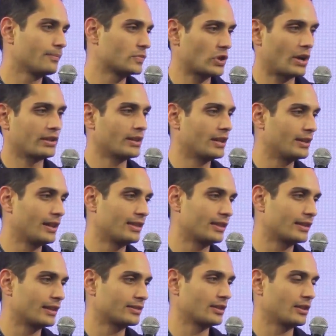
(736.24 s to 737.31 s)
so I
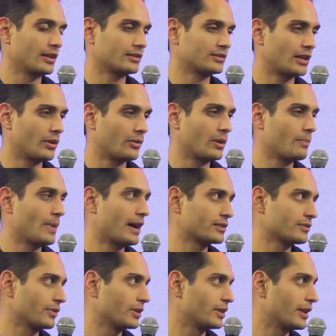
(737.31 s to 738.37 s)
think that's going to accelerate
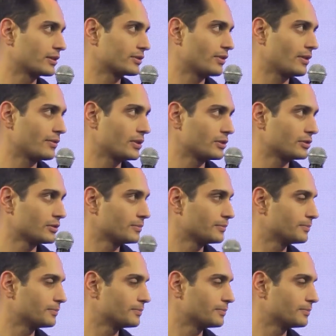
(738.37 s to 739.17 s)
massively in the next 5 years.